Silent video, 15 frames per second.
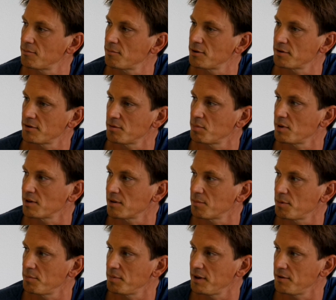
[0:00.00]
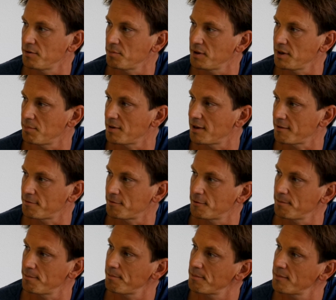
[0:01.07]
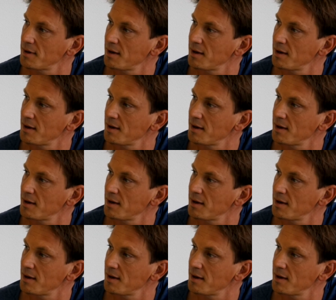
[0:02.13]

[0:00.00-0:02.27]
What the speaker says: was to build up a P2P platform.